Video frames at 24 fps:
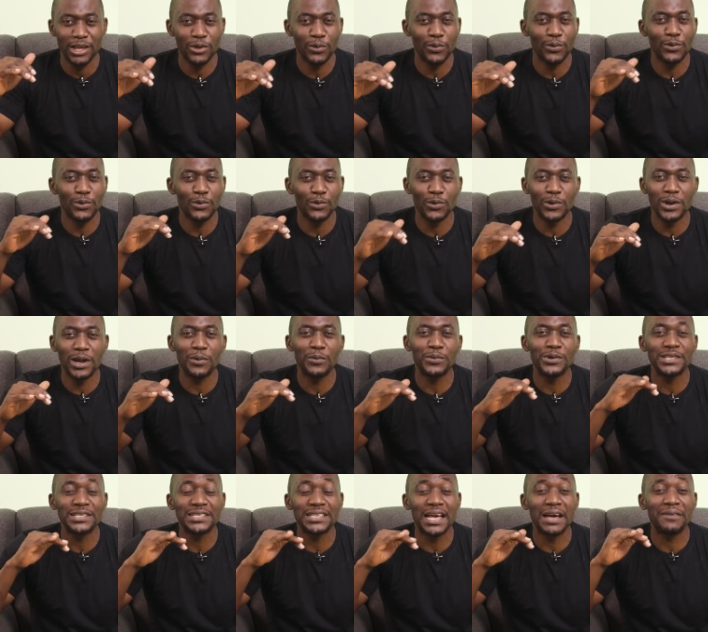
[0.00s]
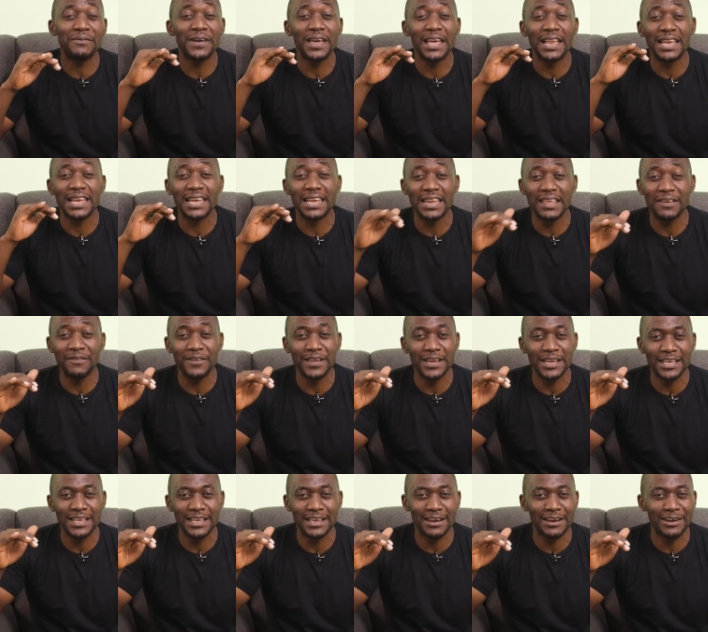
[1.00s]
You will know that we serve a
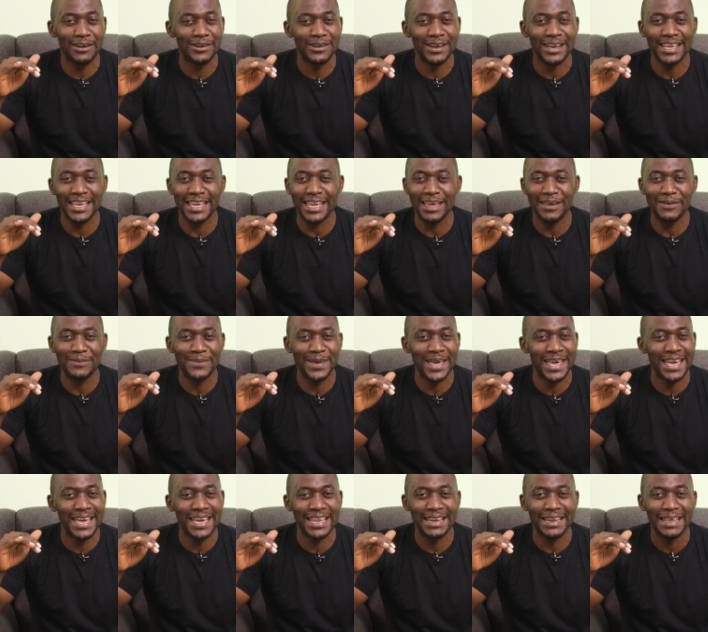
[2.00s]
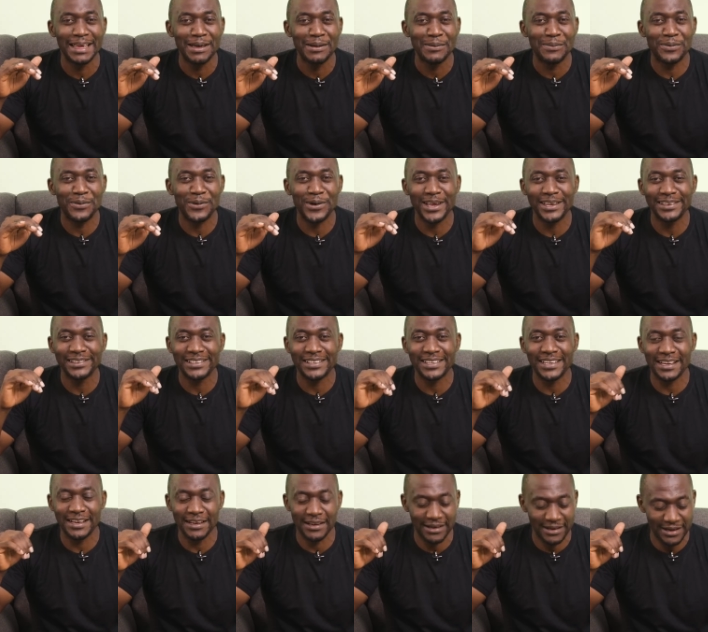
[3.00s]
living God. Amen. Praise
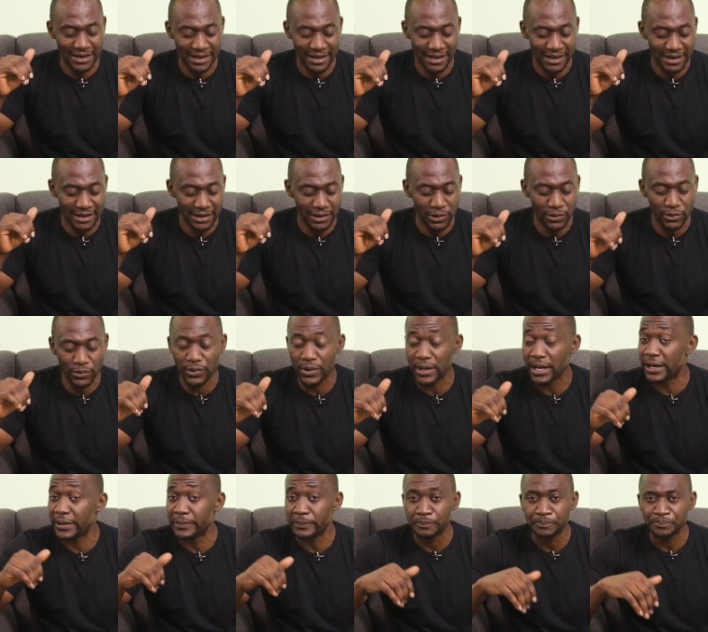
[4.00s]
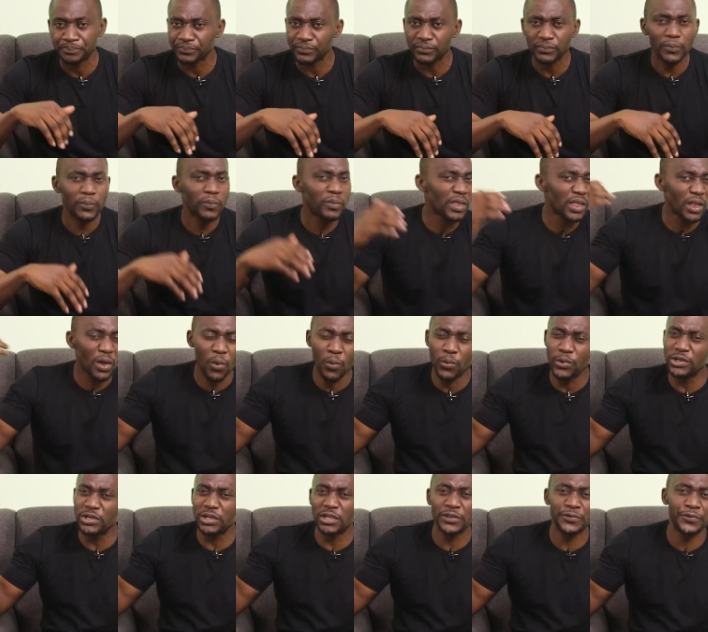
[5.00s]
God. Hallelujah.
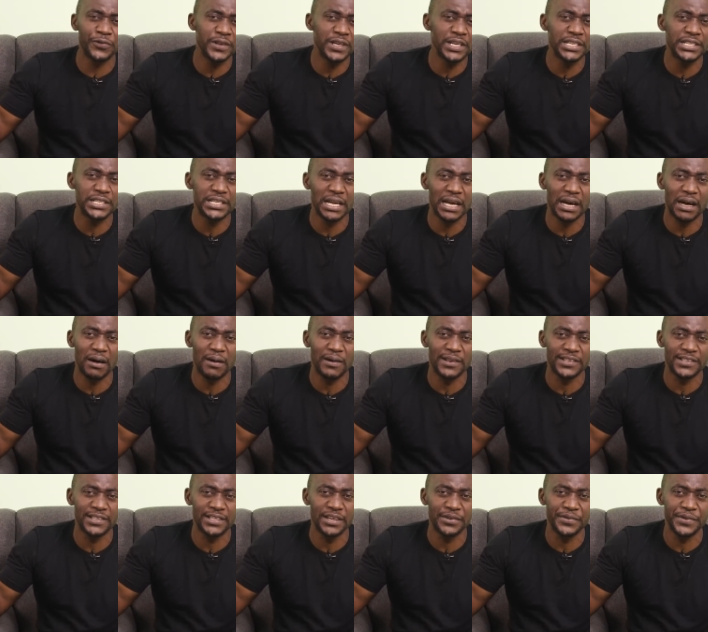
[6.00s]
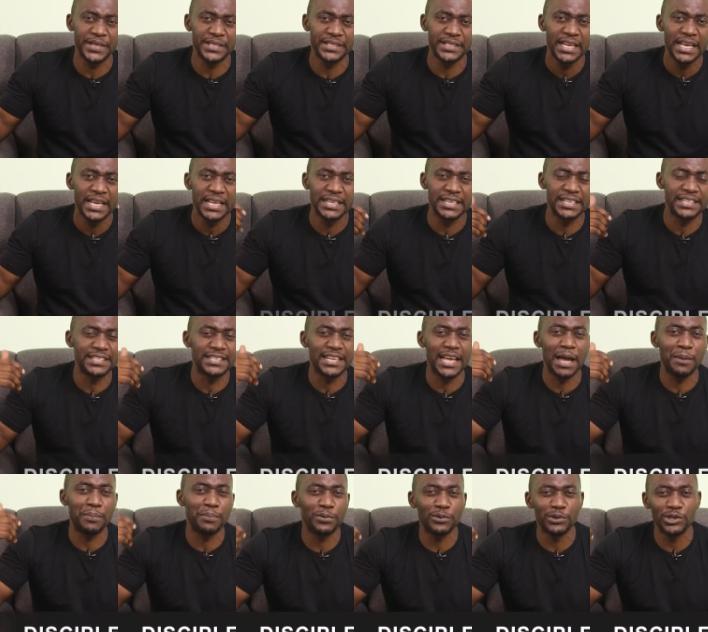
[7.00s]
We just finished our series,
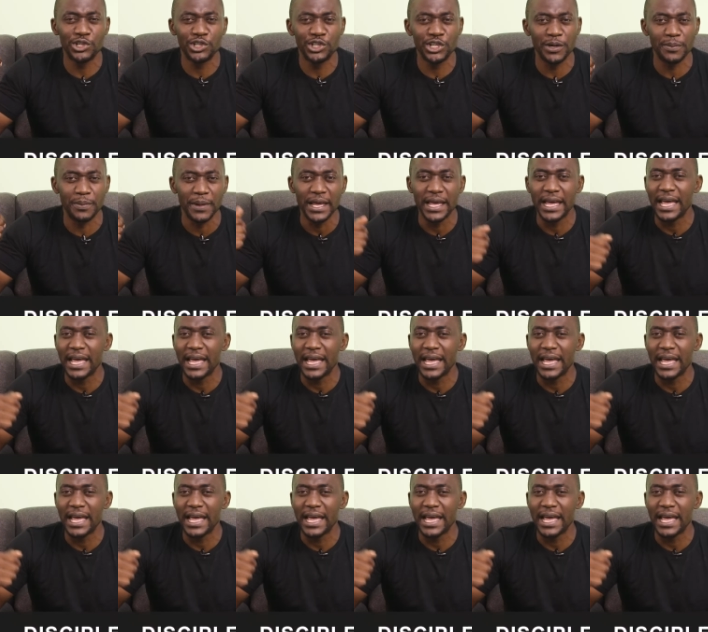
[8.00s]
Discipleship.